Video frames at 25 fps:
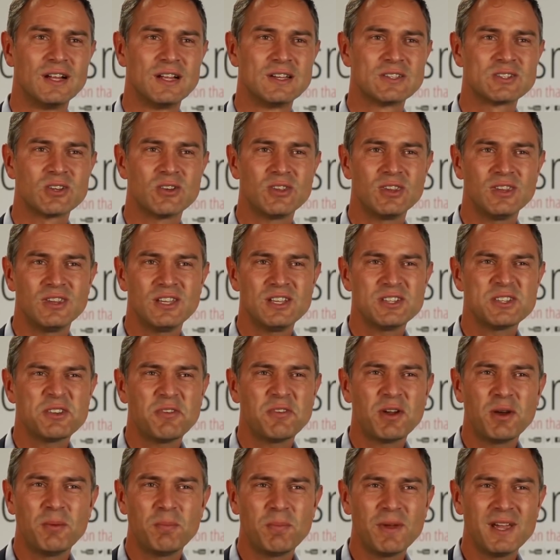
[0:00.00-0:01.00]
So these are
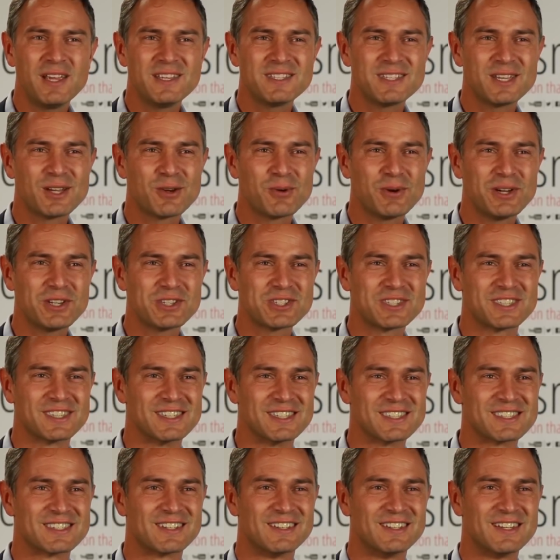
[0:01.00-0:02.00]
very basic
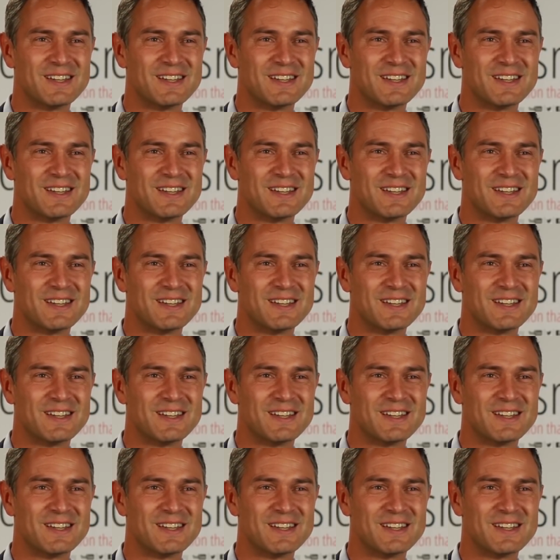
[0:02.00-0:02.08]
questions,